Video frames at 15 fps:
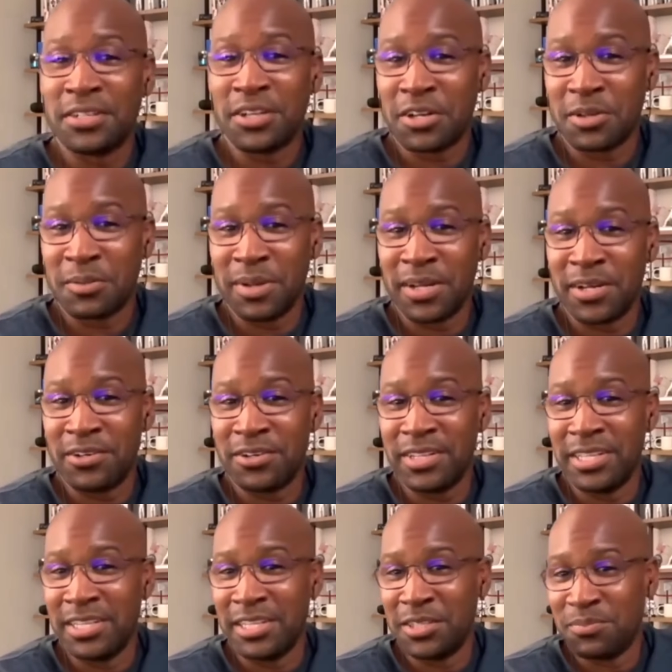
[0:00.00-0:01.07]
talk about
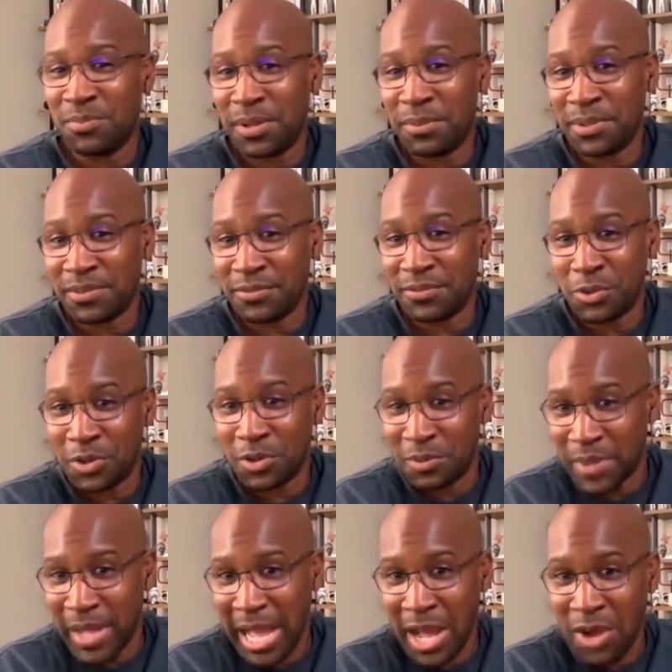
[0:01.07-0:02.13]
in the public forum
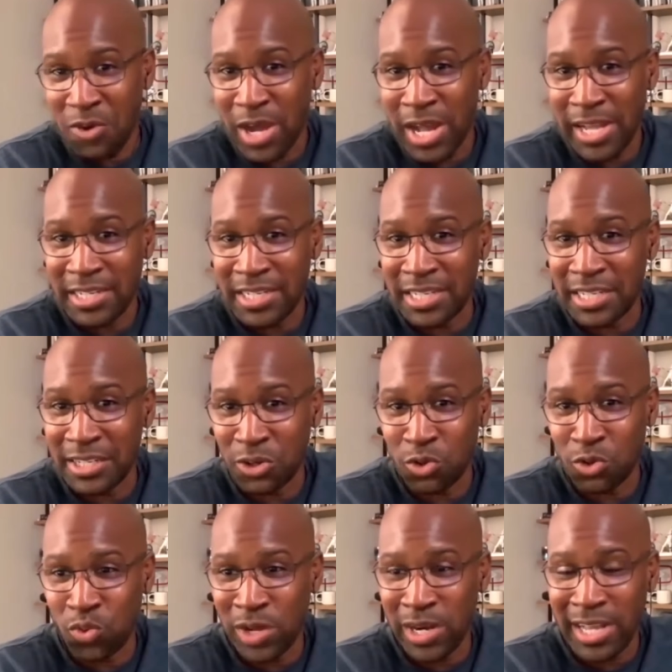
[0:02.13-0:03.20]
how I did it or
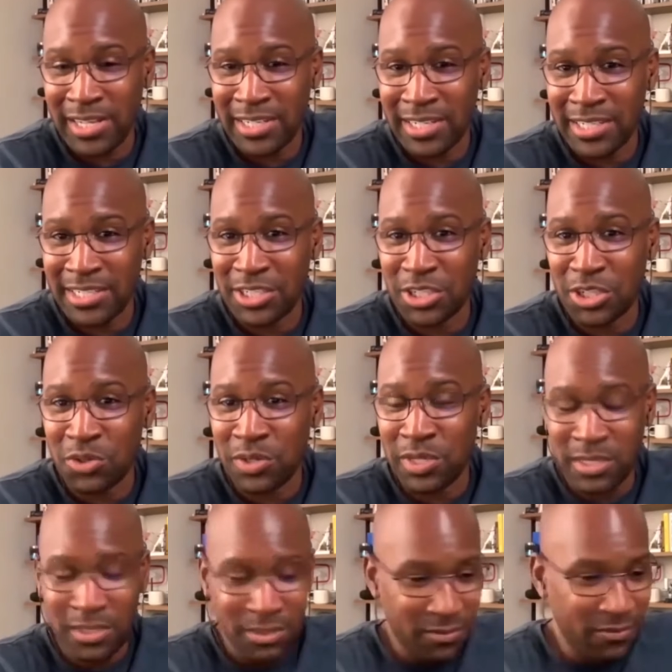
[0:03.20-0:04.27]
what I did to do
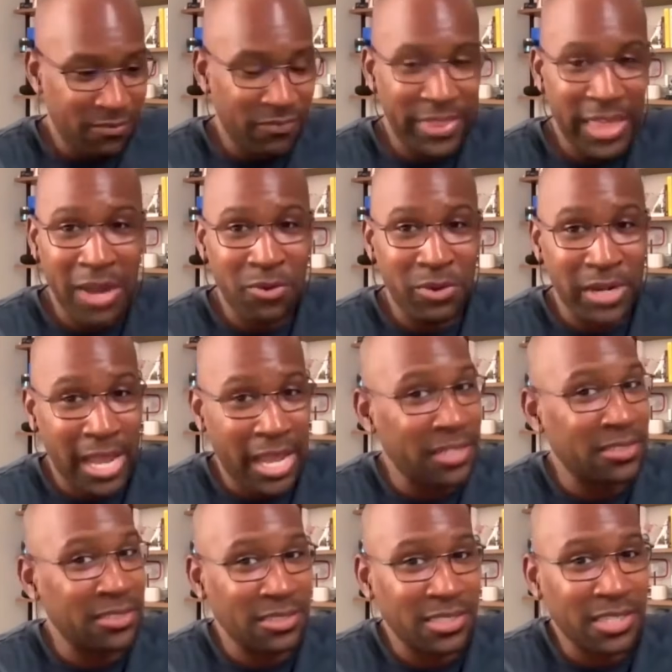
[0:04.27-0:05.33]
it. That one has
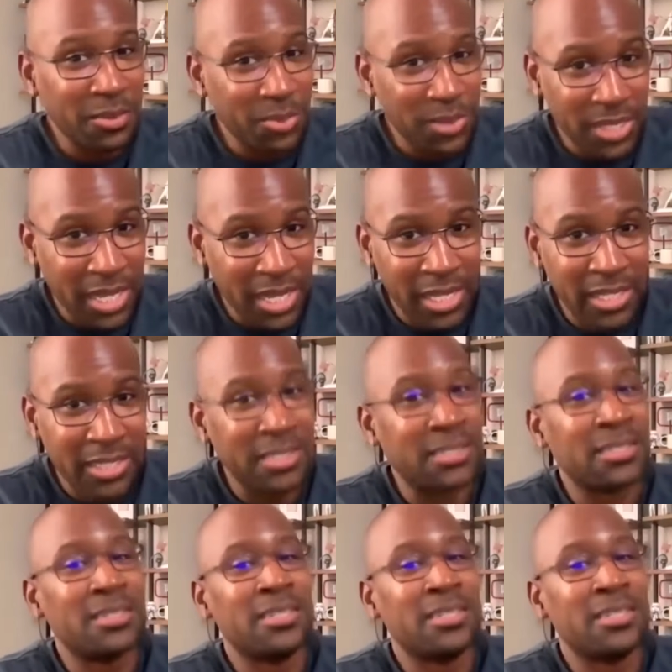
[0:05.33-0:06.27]
to stay behind,